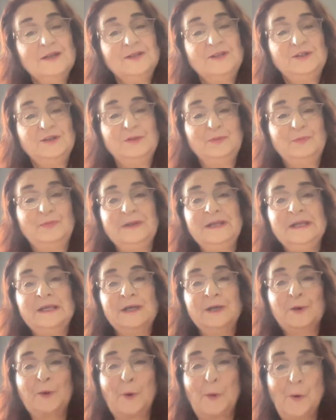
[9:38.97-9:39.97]
to be
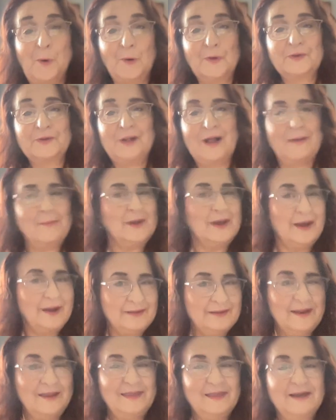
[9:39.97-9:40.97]
in a cold climate,
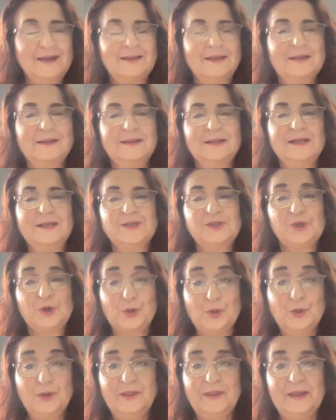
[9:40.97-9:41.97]
and they think that it's a
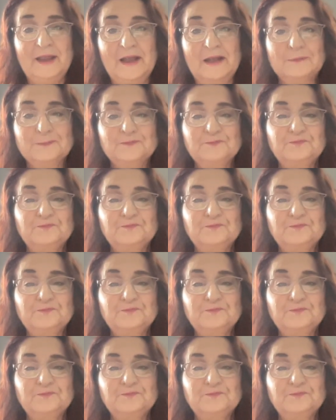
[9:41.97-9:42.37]
good thing,